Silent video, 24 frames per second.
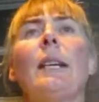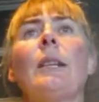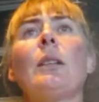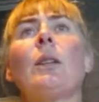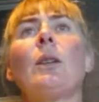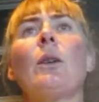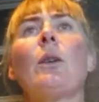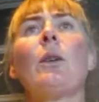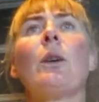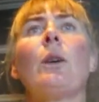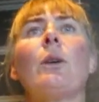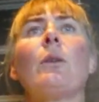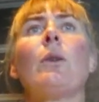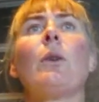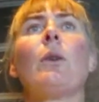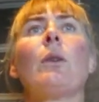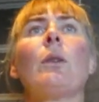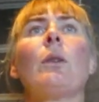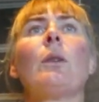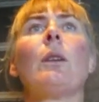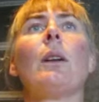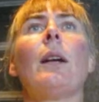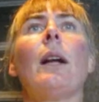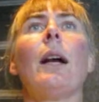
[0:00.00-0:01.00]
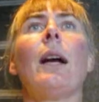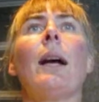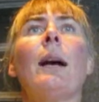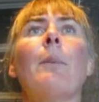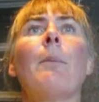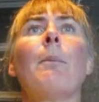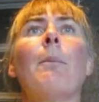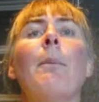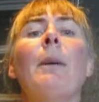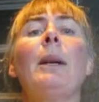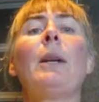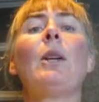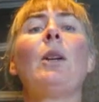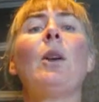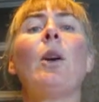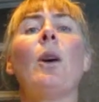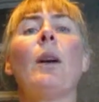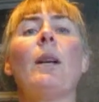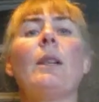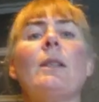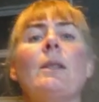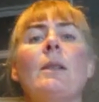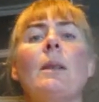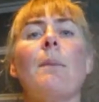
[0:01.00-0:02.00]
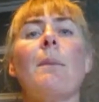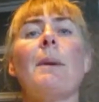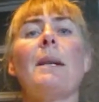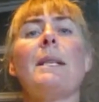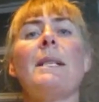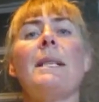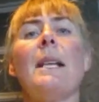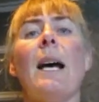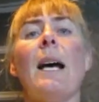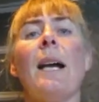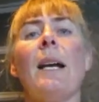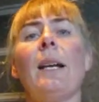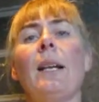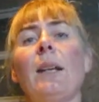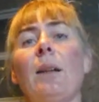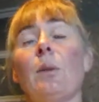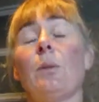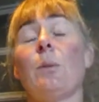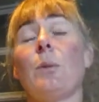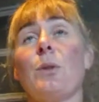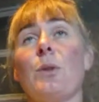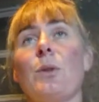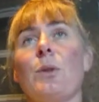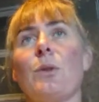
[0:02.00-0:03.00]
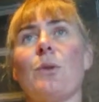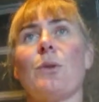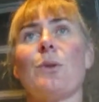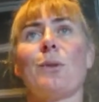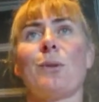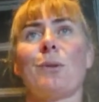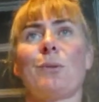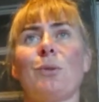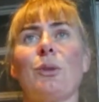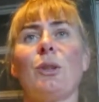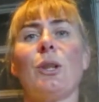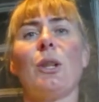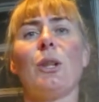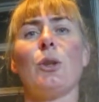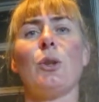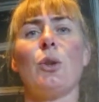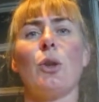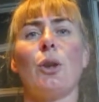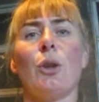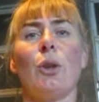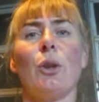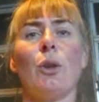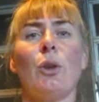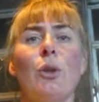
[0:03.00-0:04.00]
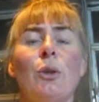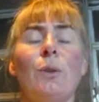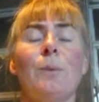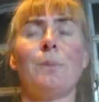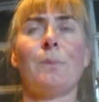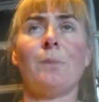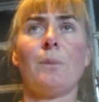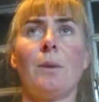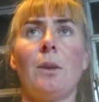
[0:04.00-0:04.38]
Ellen and I are on midnight to midday, which is, yeah, jolly good.